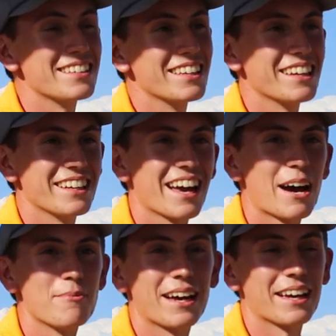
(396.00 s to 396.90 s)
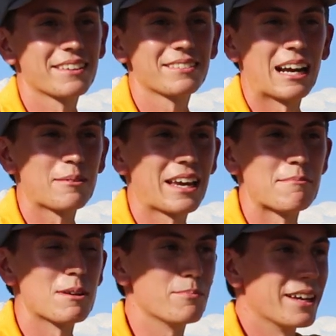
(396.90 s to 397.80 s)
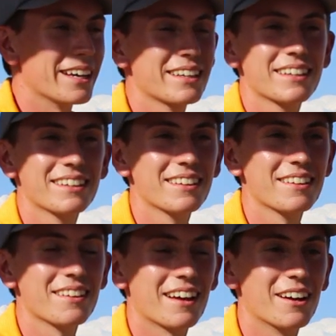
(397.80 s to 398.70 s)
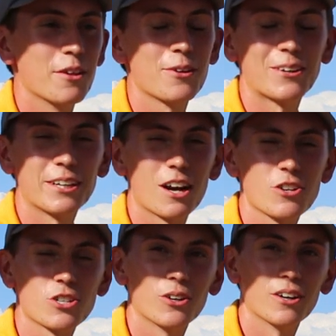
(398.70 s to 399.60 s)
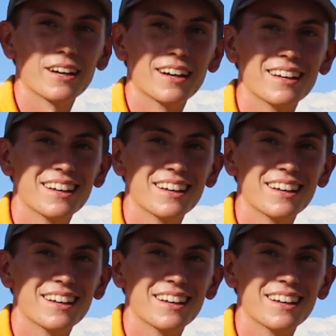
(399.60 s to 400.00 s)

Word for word: I did, yeah, but I came up like, I don't know, 30 yards short.